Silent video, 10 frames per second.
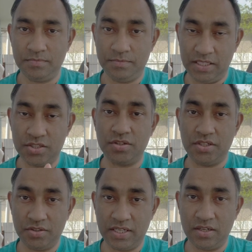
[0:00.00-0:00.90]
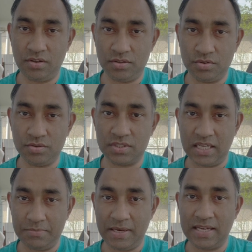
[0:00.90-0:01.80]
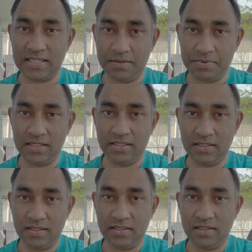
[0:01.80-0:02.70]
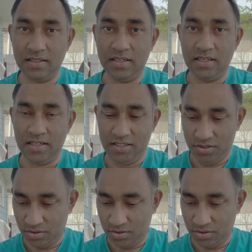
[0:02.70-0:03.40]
Make sure you get all those and packed up in your